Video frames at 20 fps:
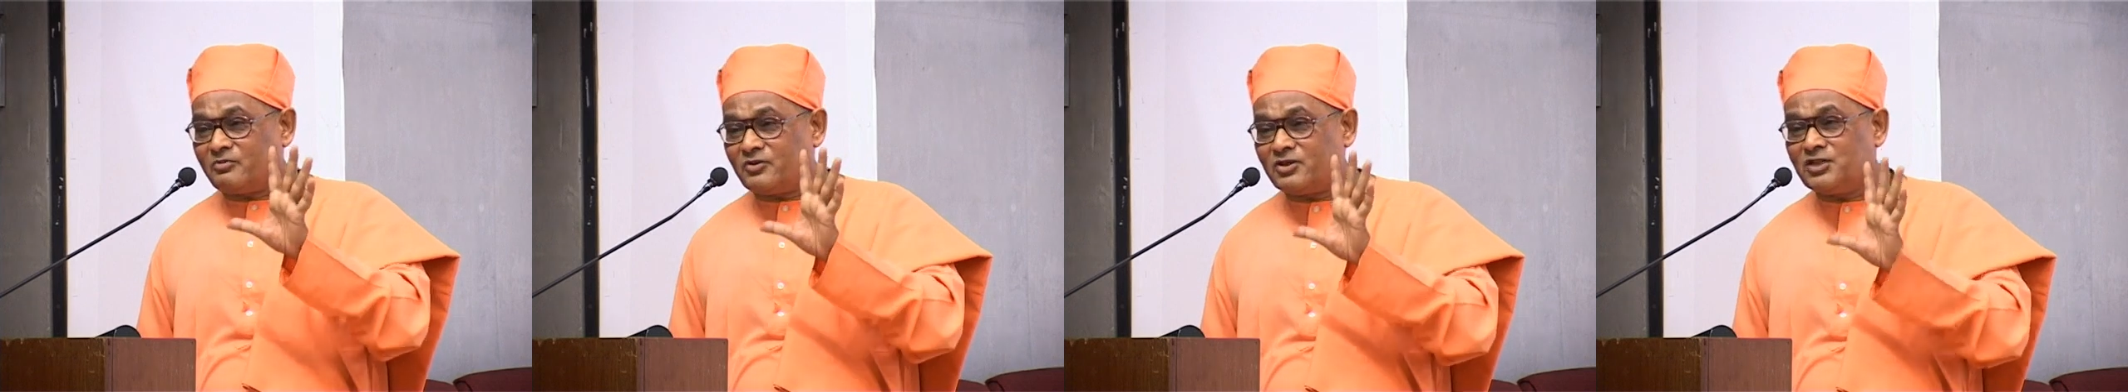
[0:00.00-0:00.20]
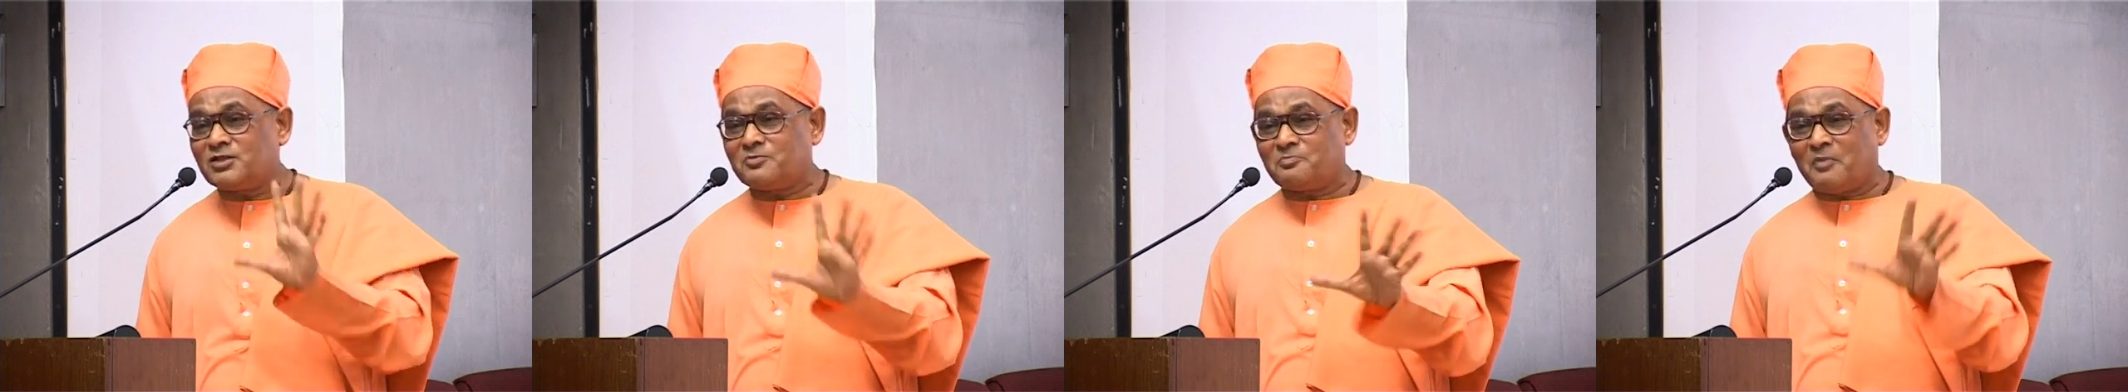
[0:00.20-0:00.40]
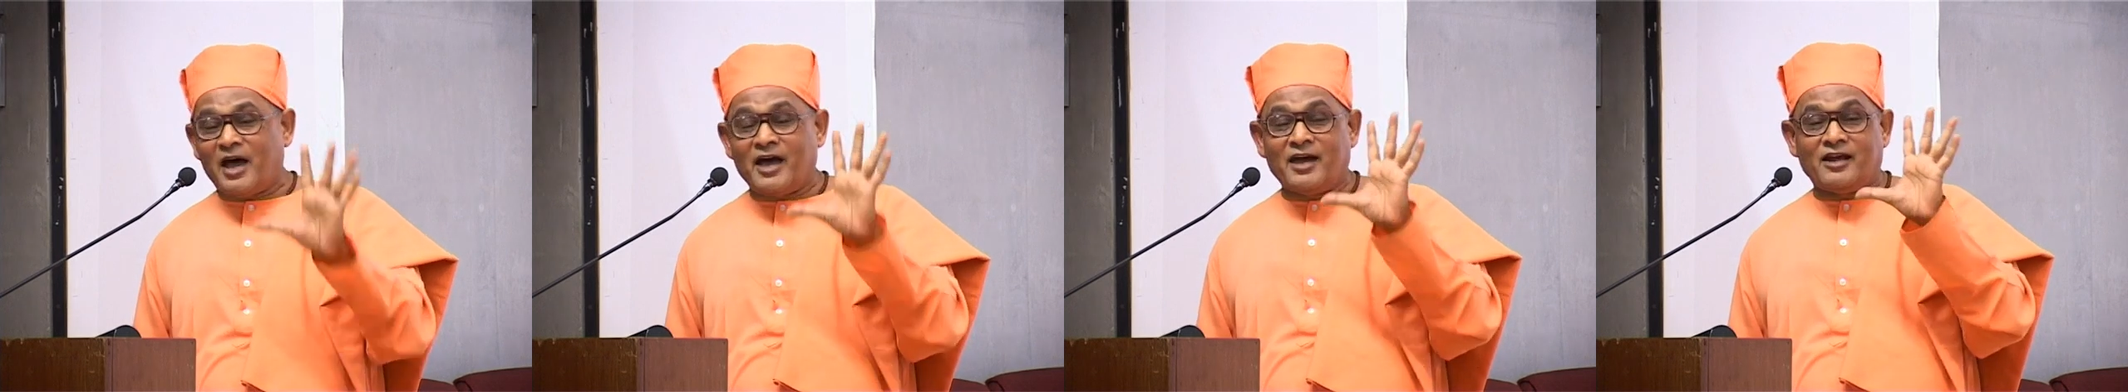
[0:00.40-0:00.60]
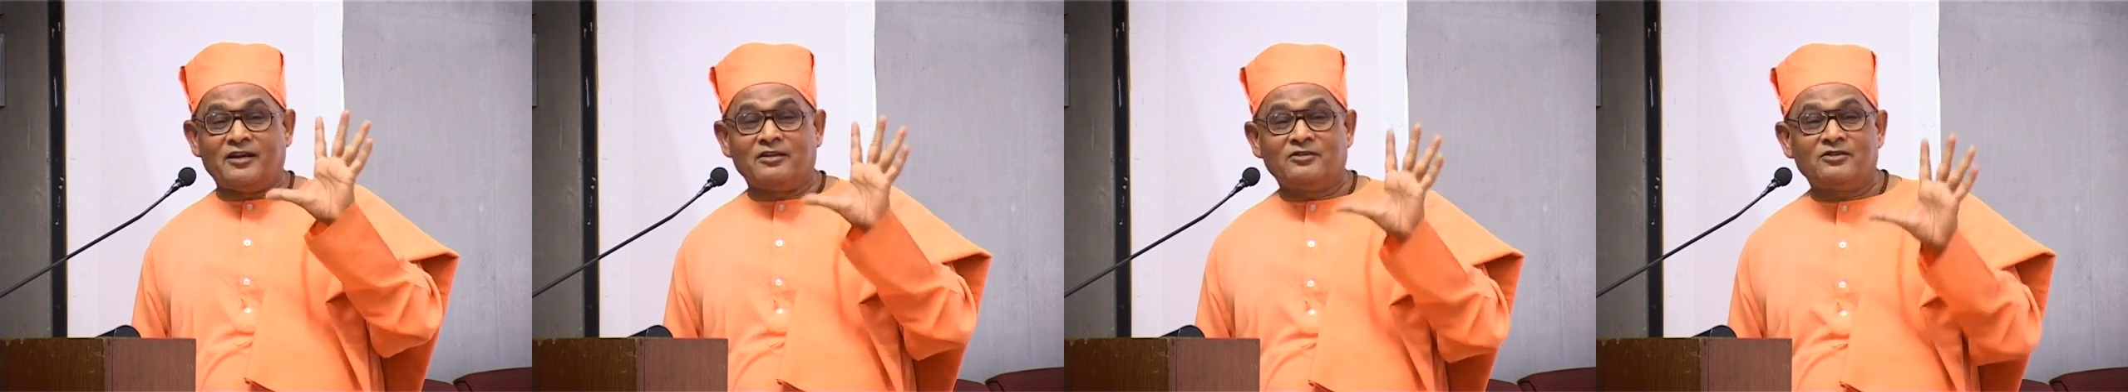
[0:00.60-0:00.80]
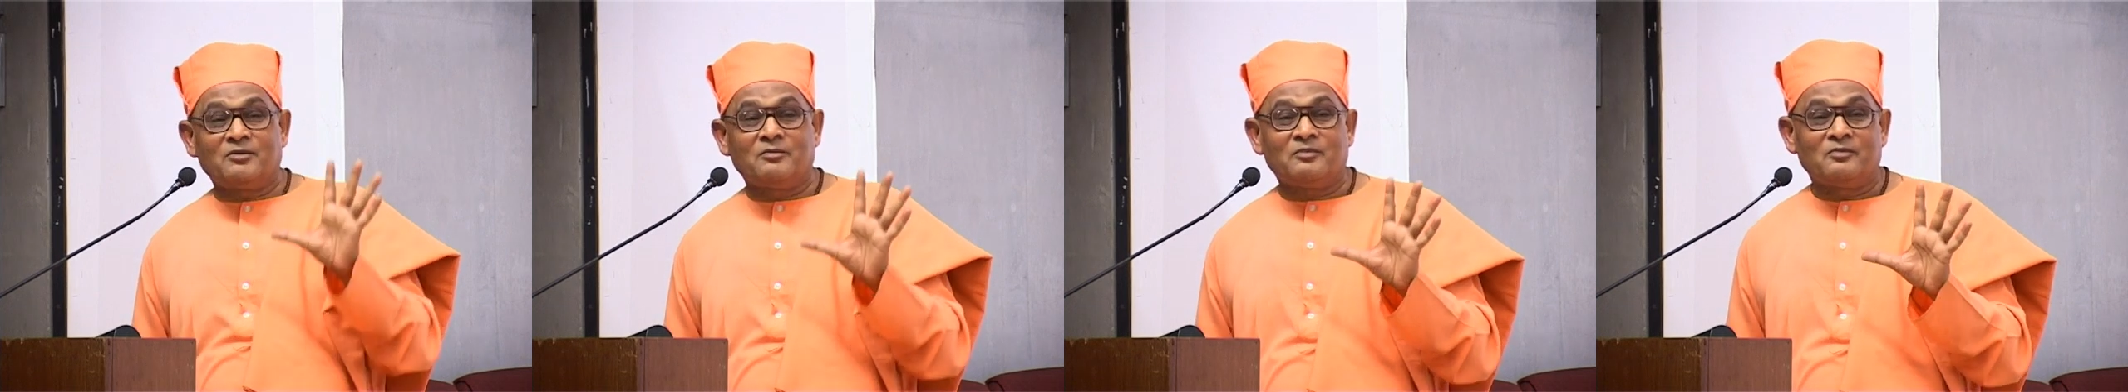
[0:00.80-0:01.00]

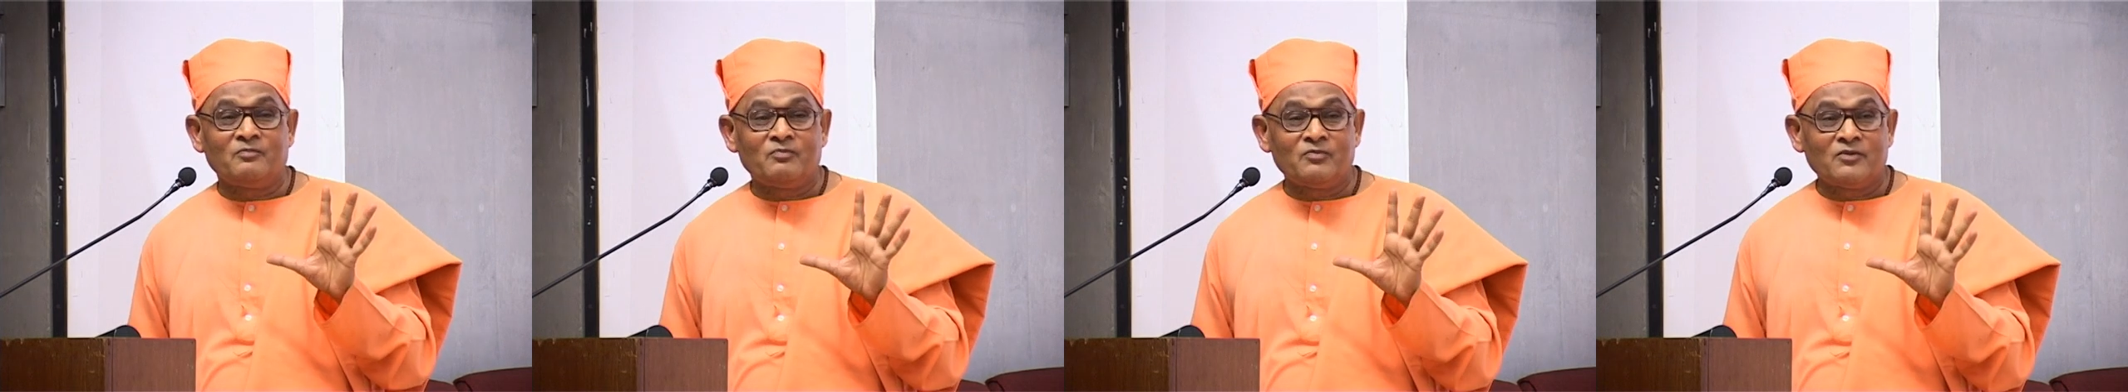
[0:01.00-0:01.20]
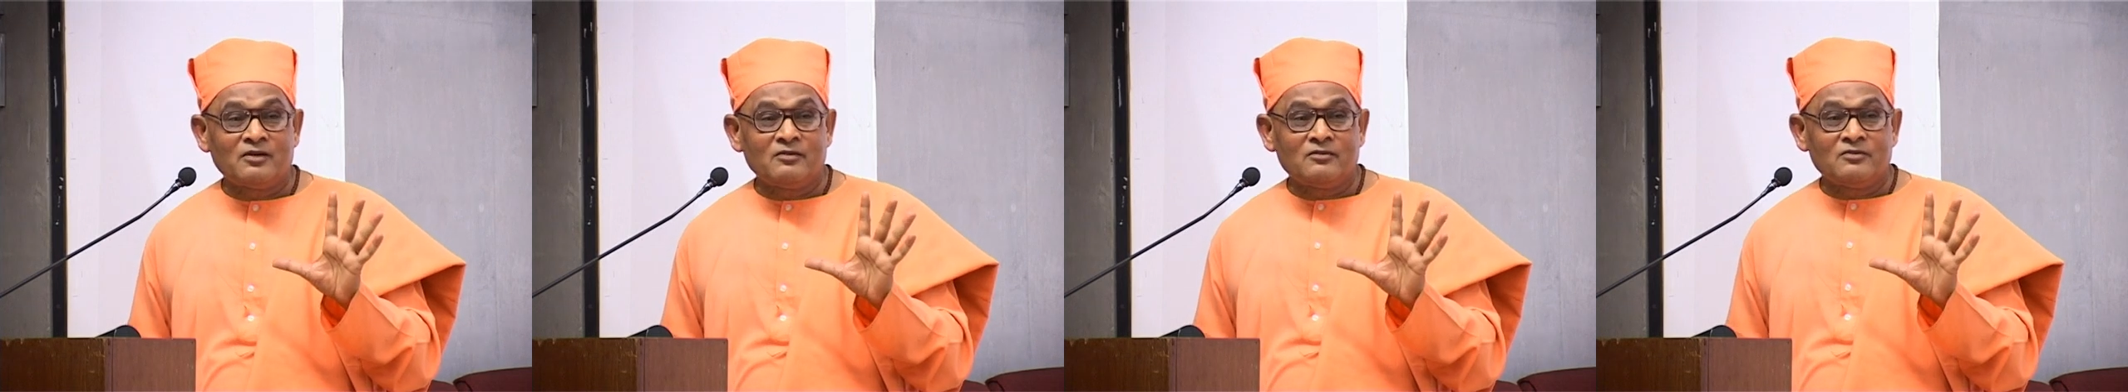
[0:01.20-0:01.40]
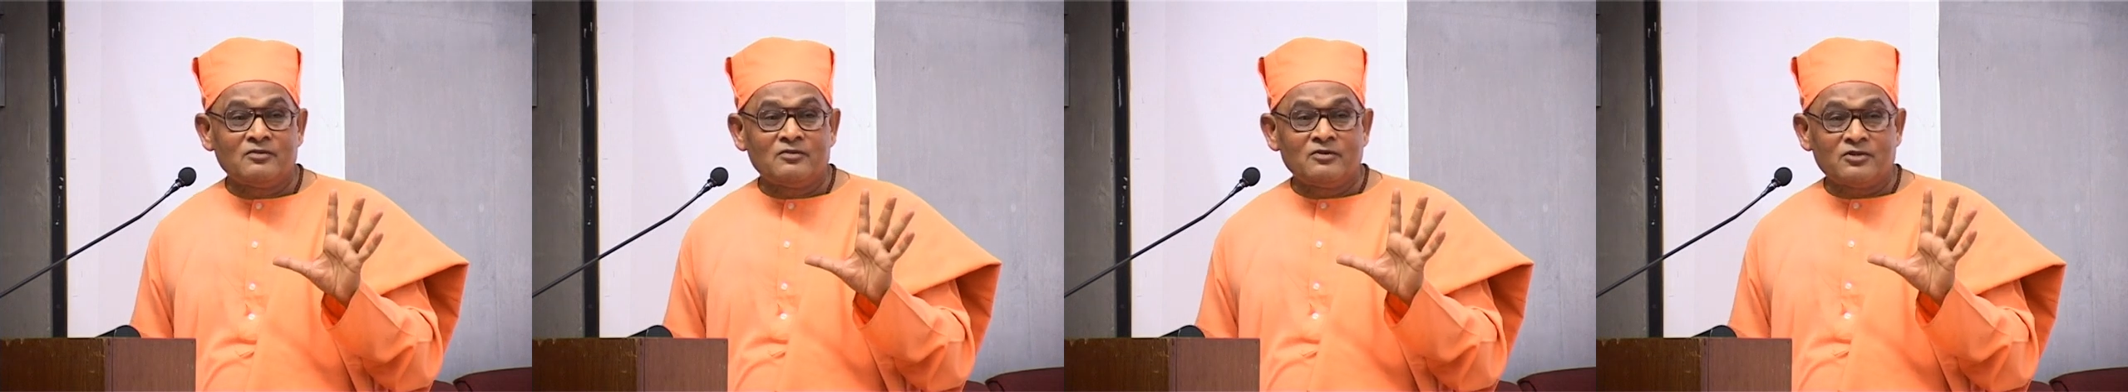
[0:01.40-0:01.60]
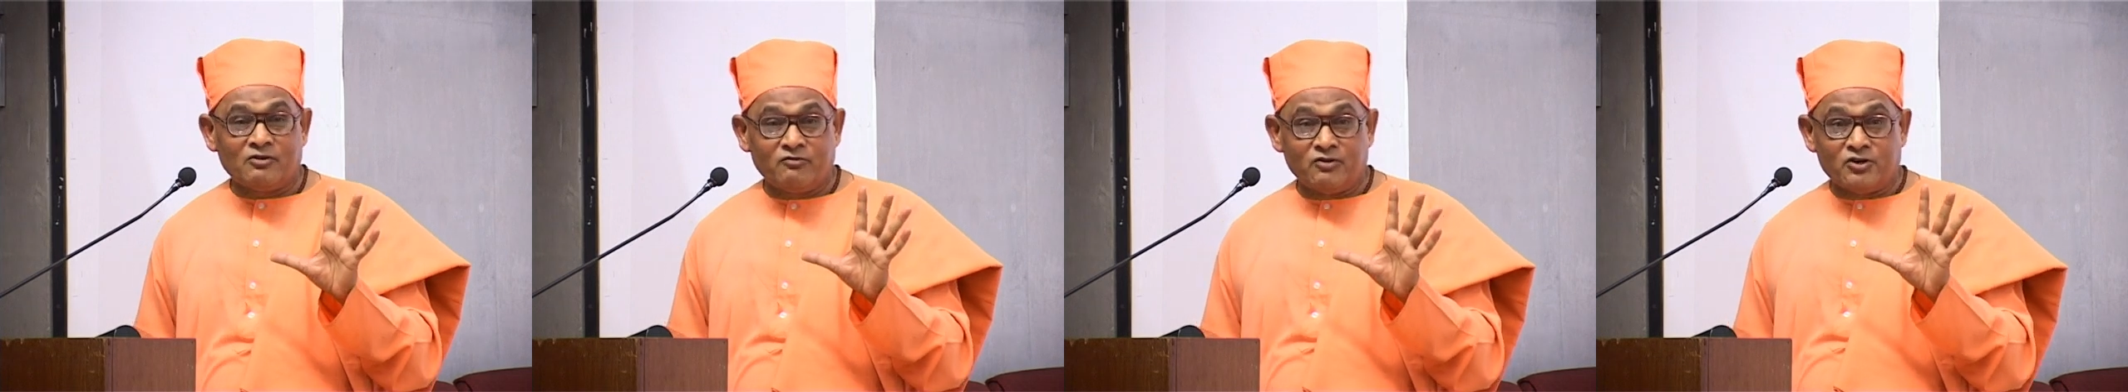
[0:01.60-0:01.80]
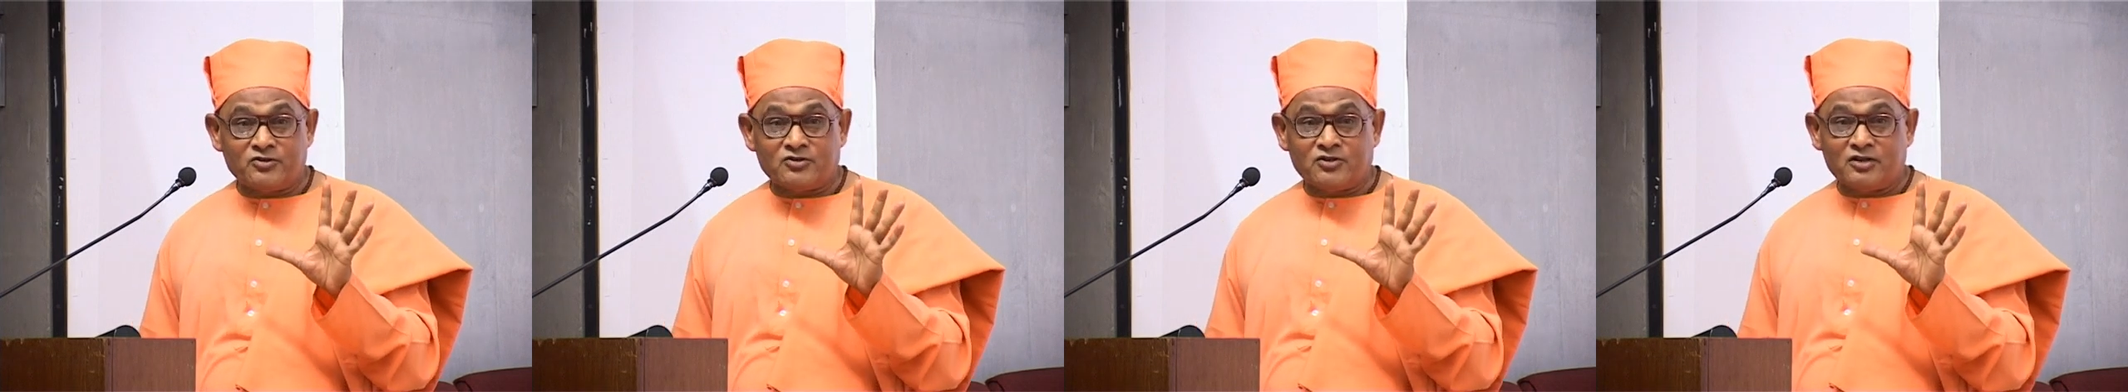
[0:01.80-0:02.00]
inspiring the
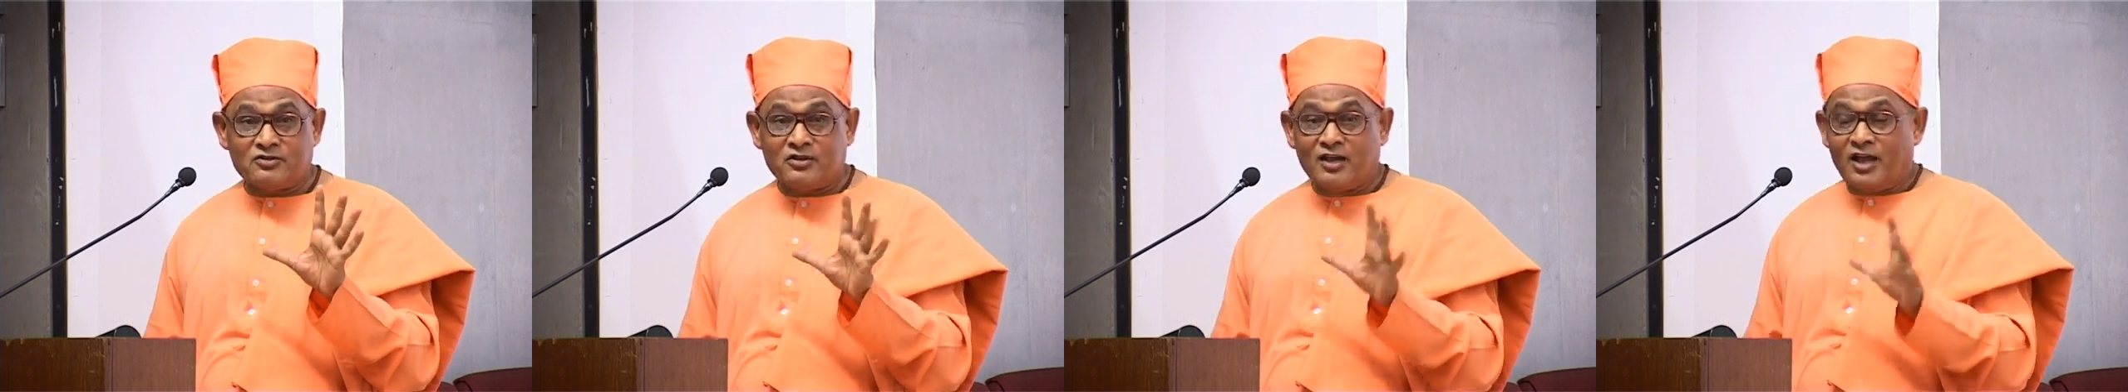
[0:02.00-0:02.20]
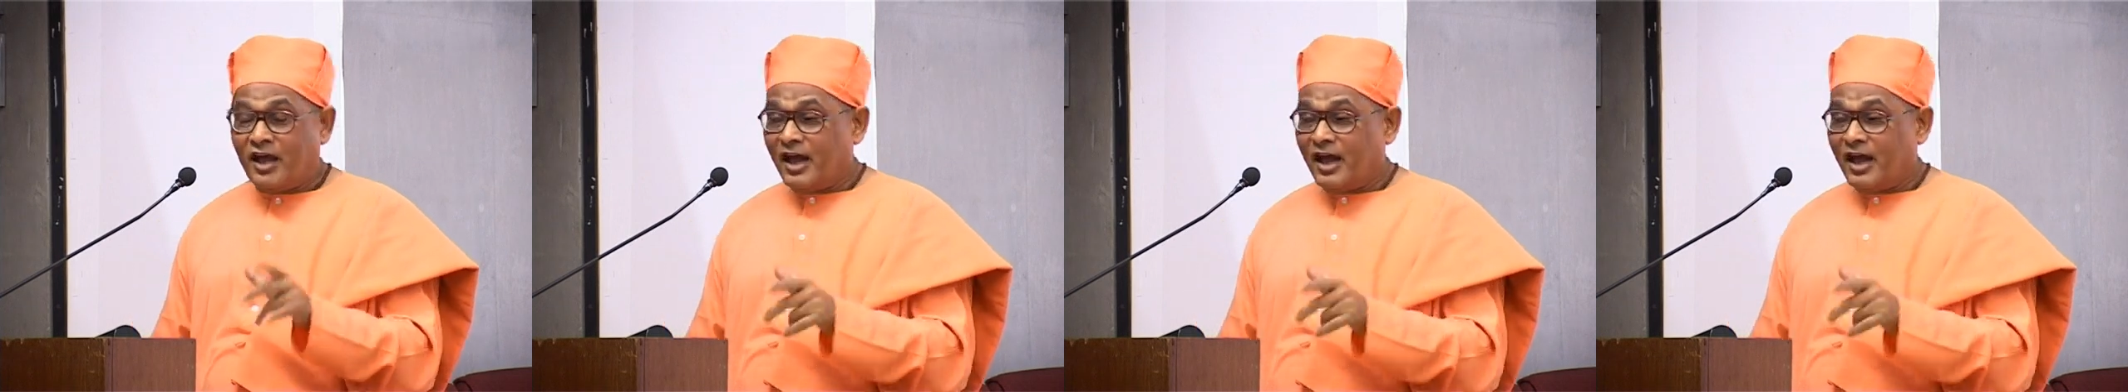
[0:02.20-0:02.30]
revolutionaries.